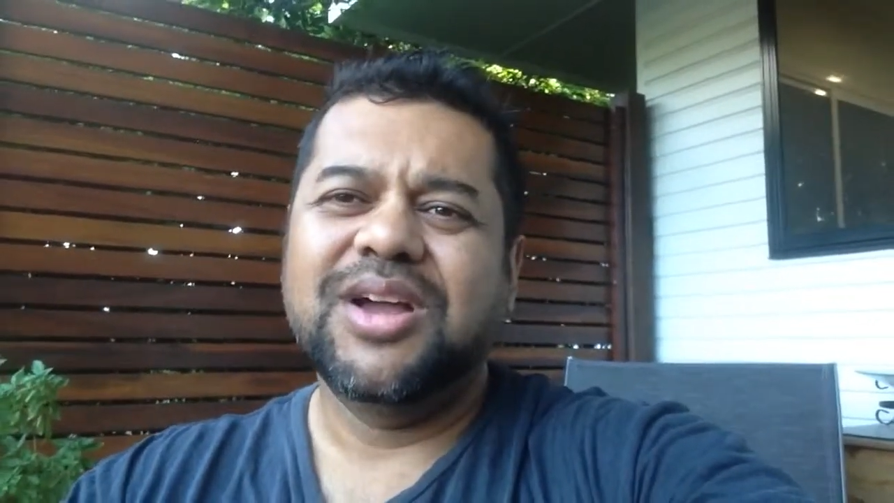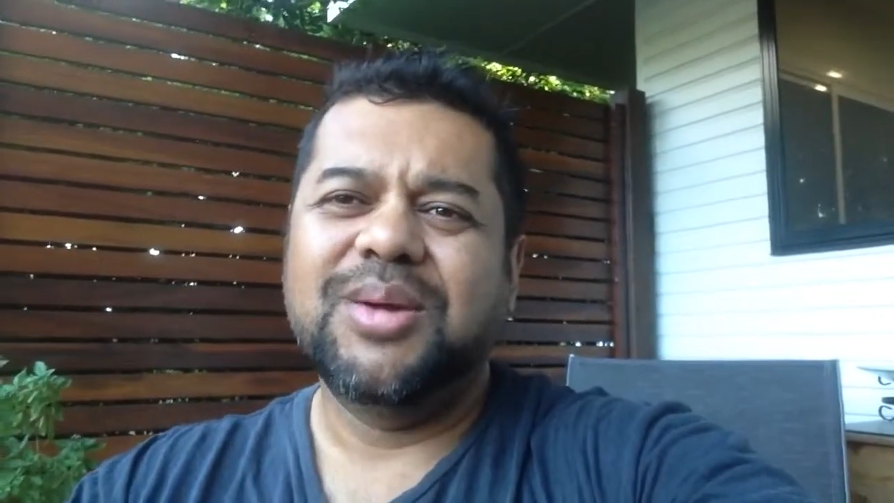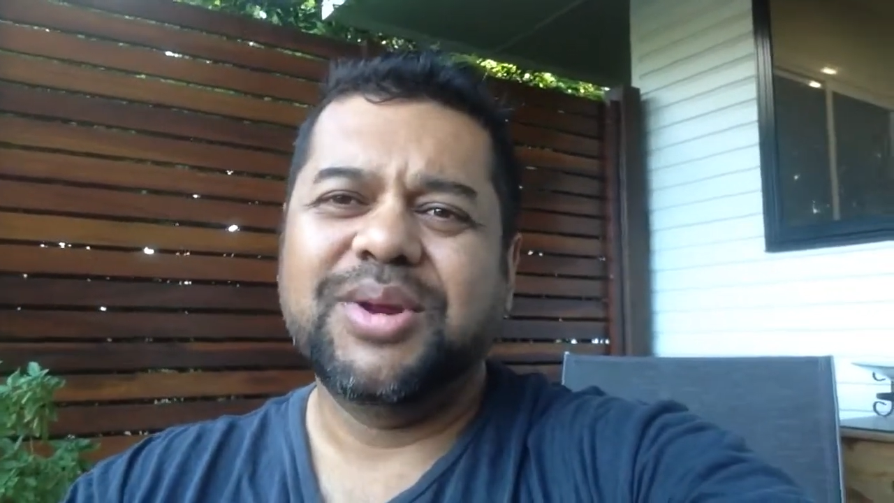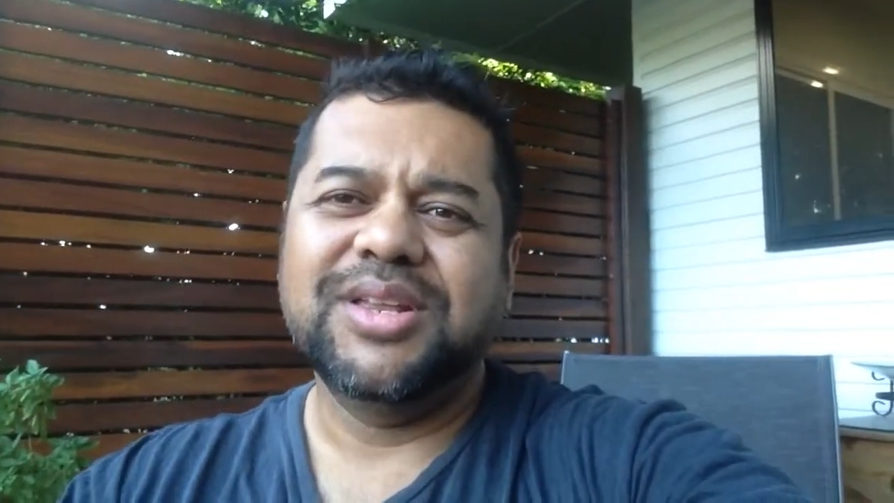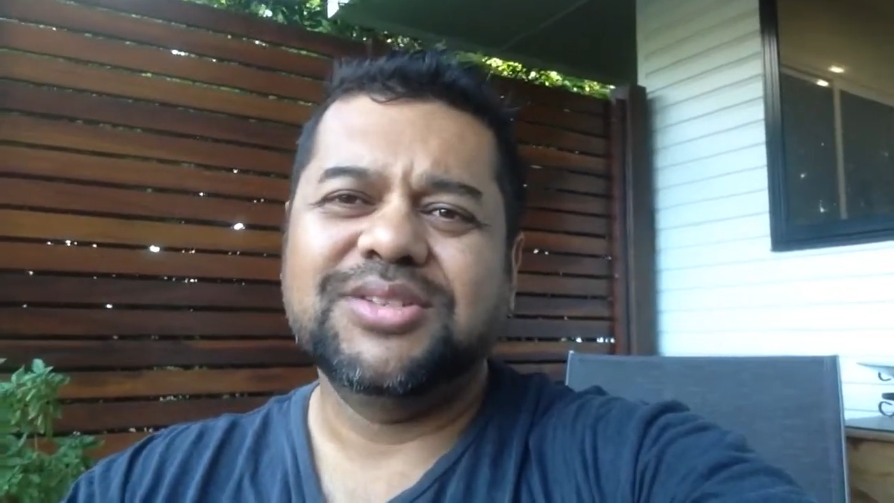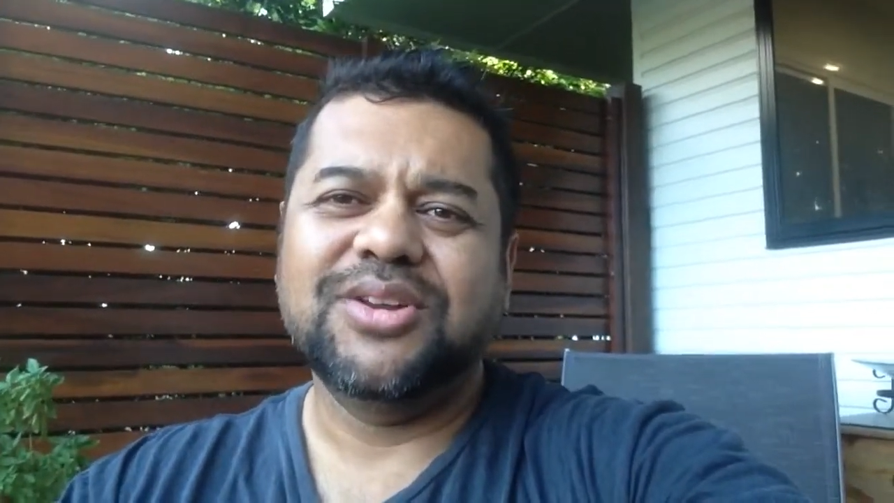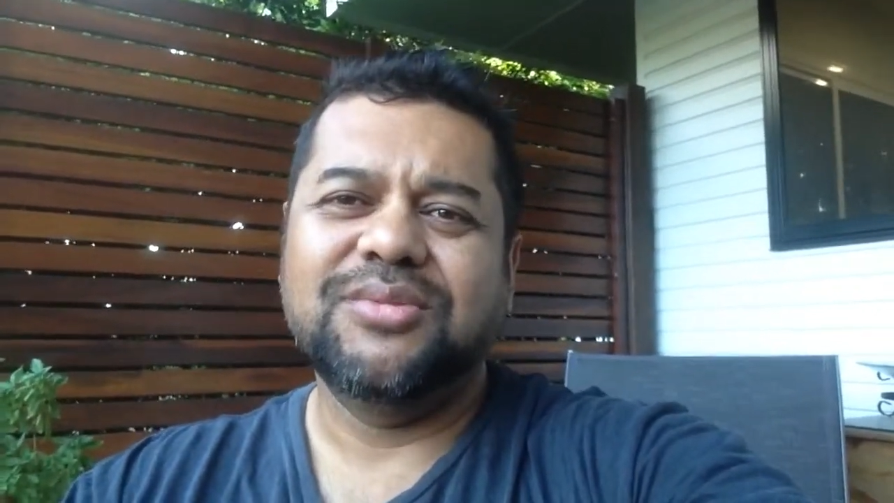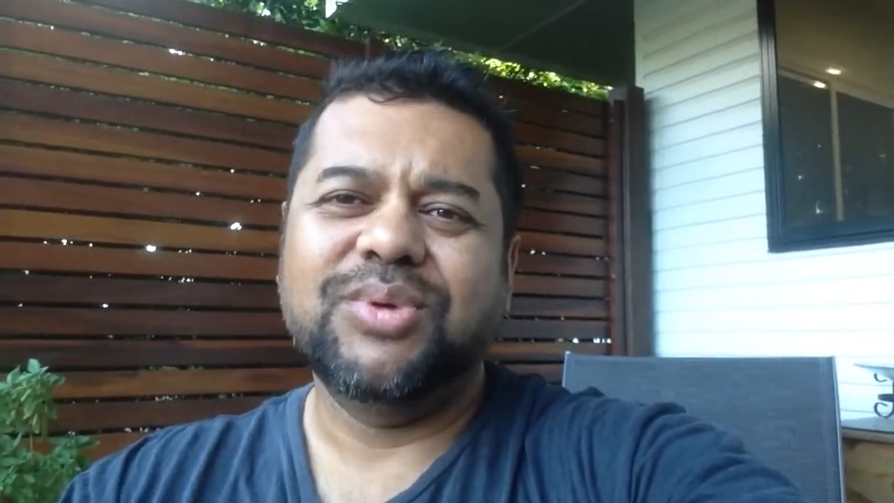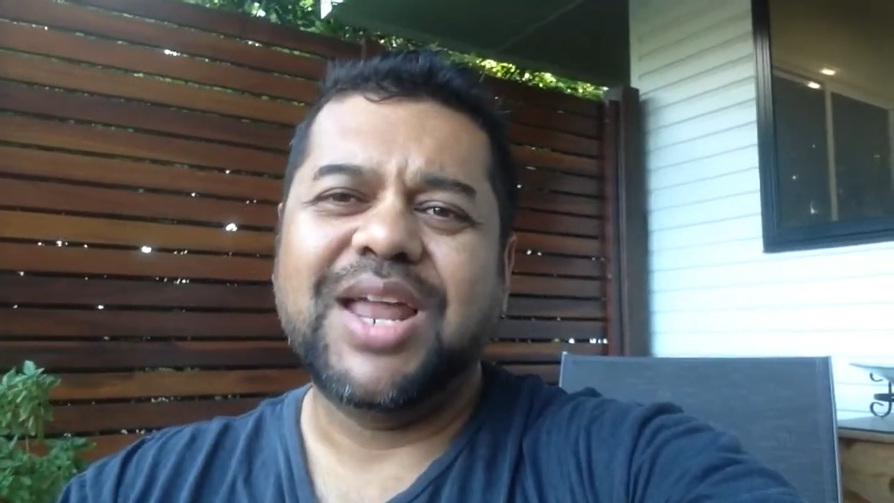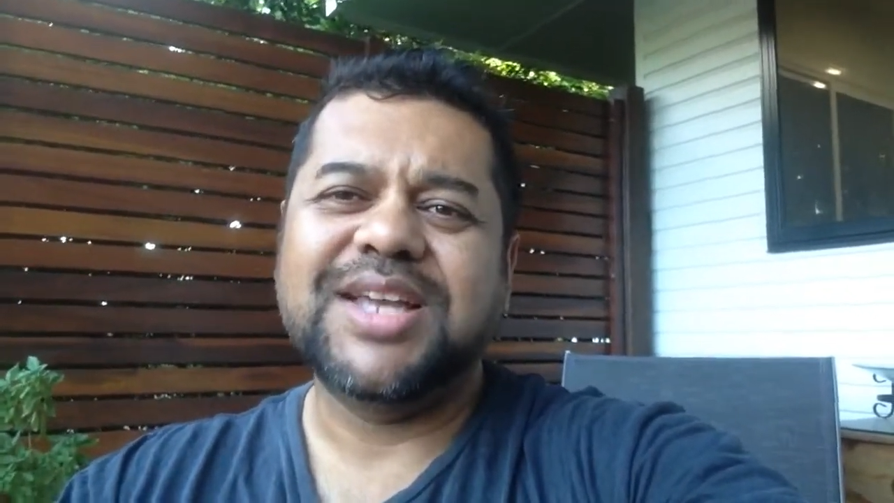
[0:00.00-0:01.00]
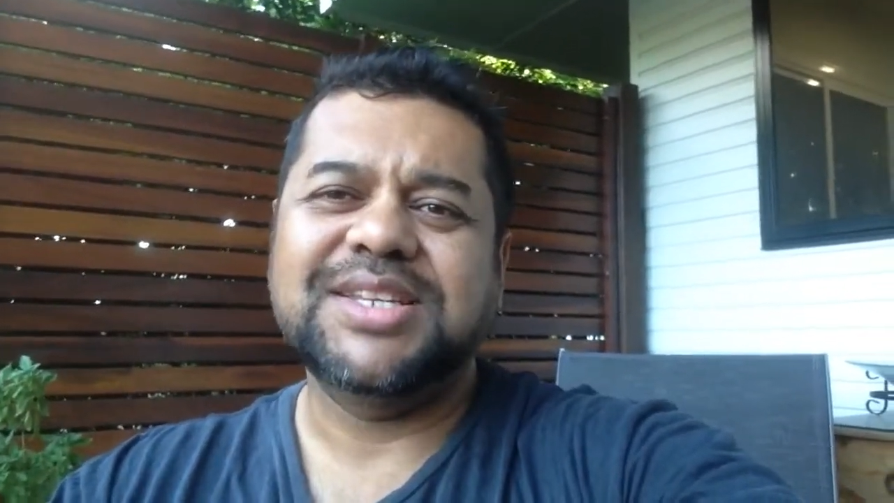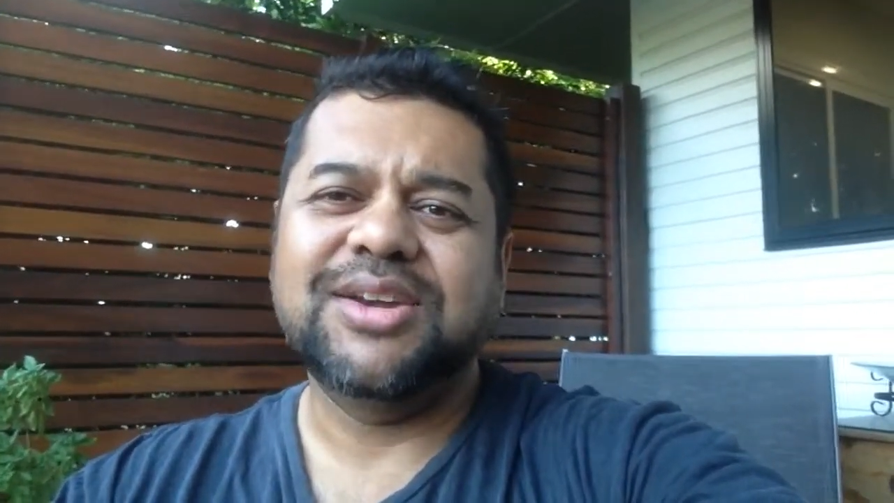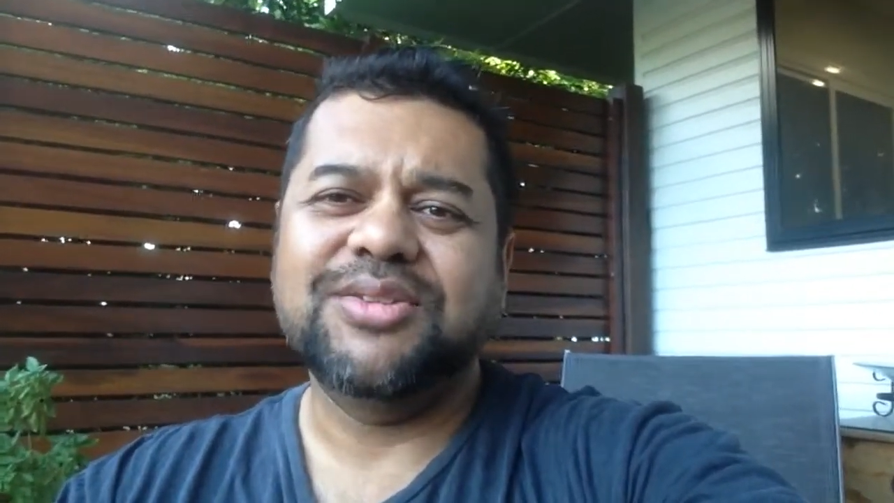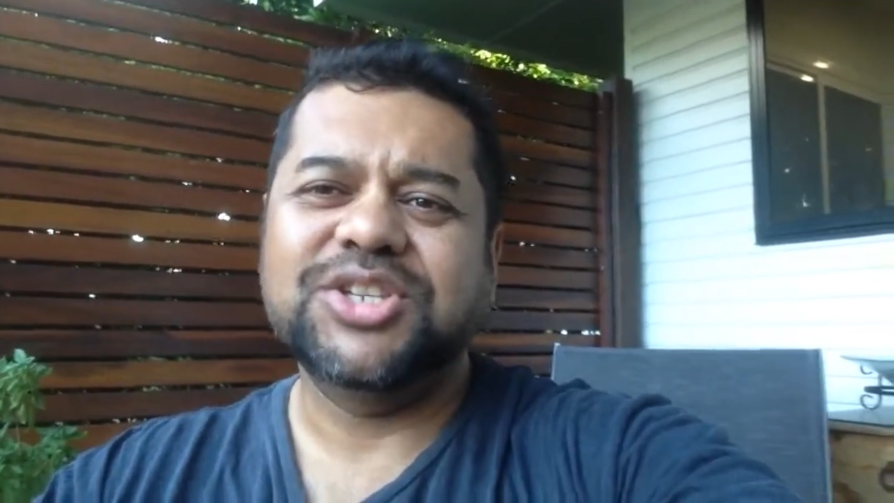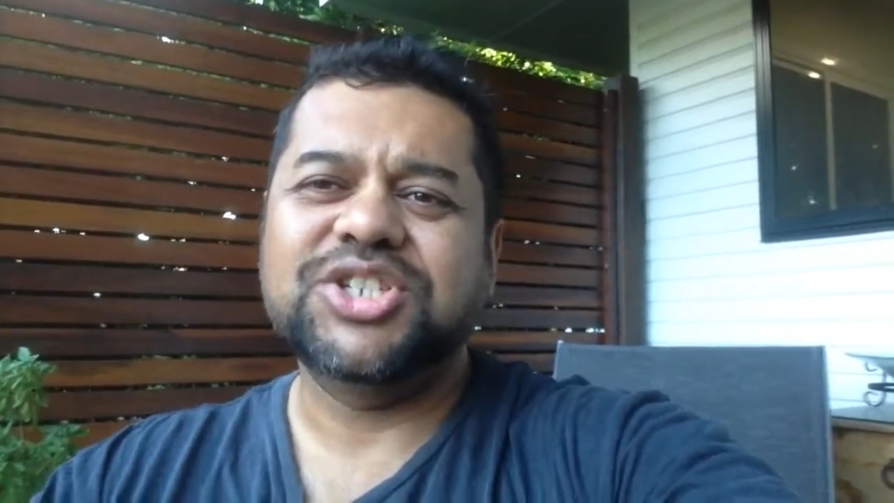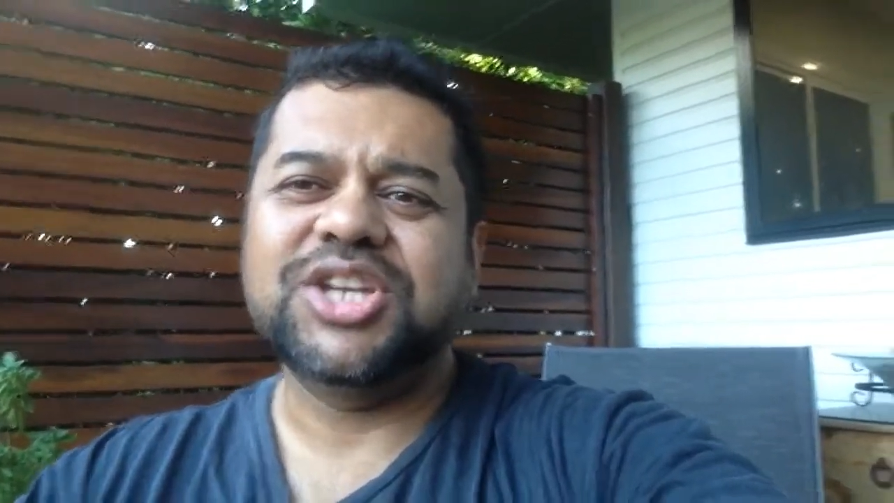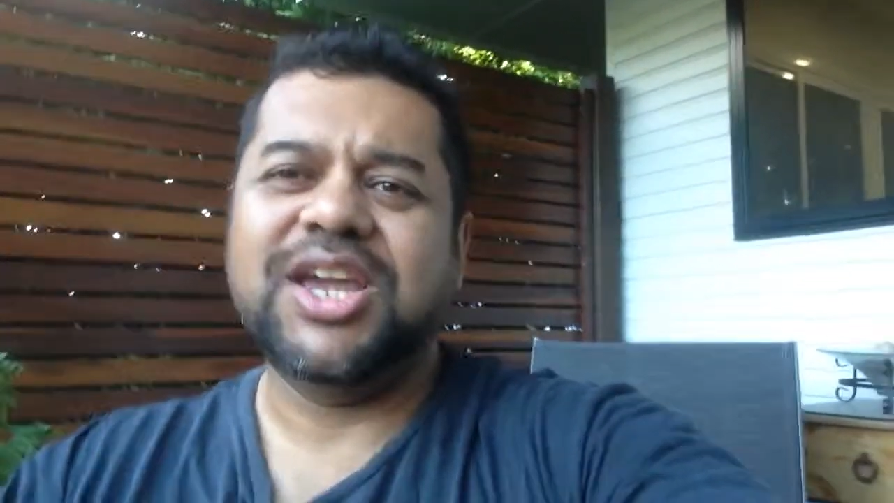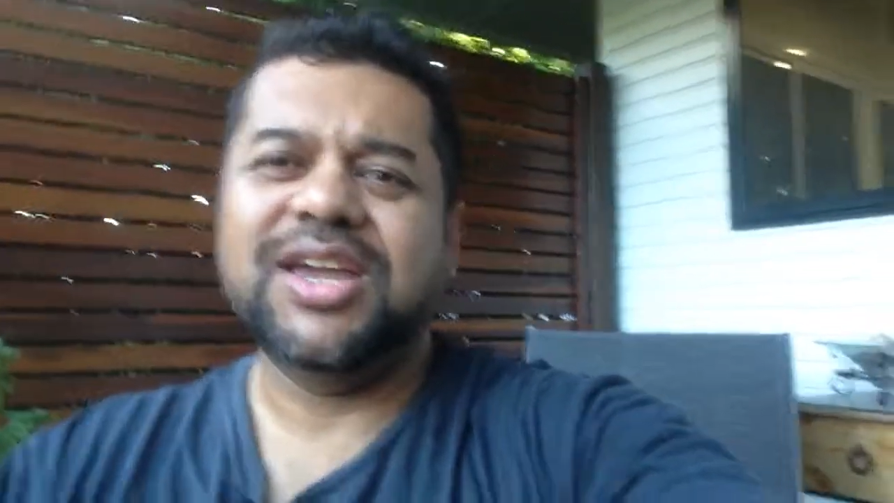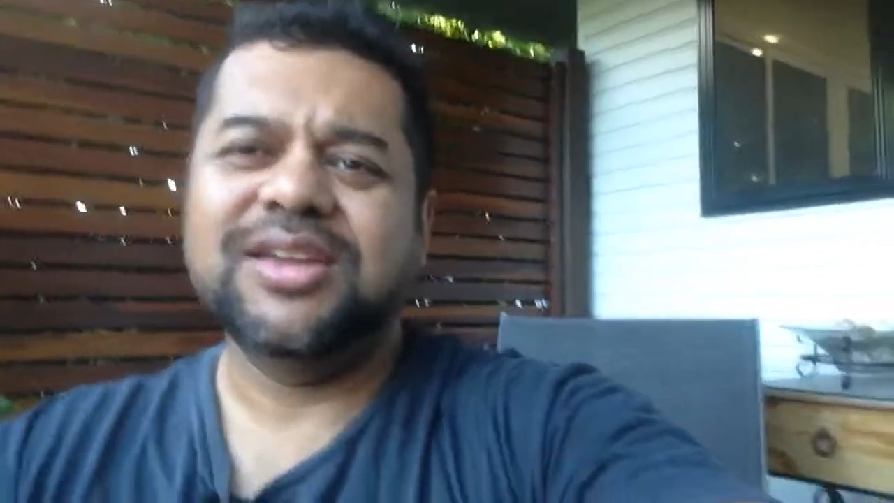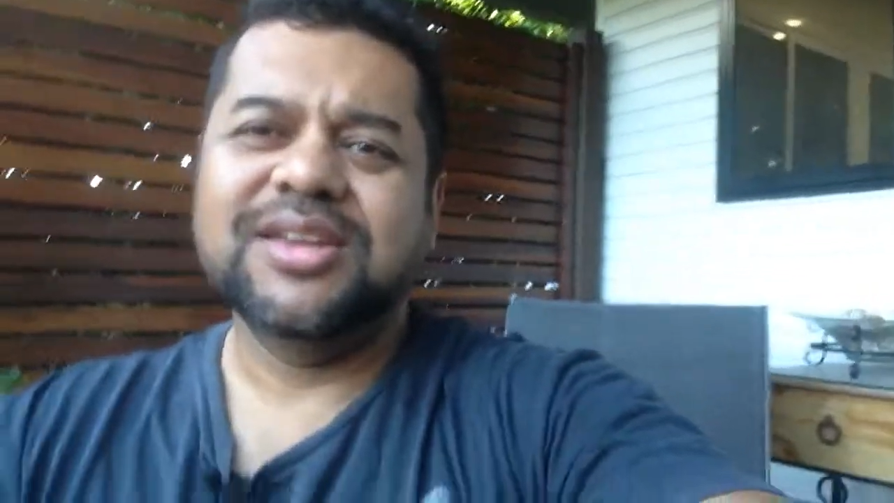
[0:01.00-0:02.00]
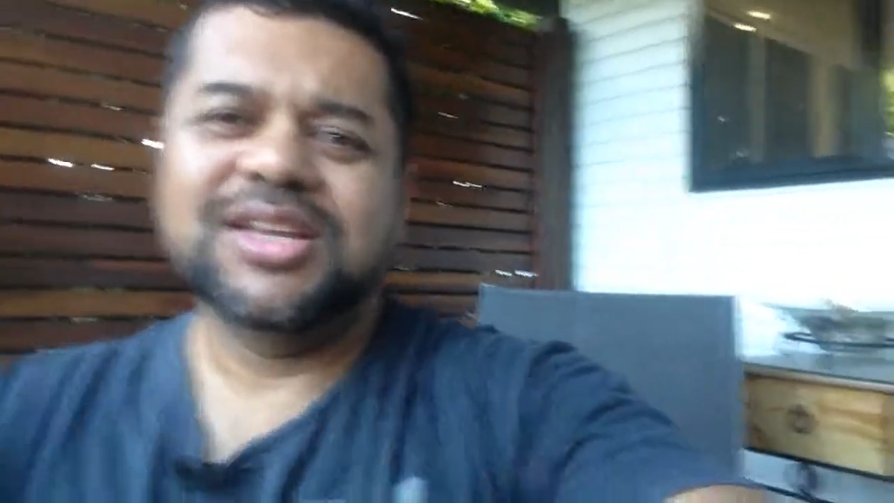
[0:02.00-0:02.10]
I'm going to sort of relax here on this chair.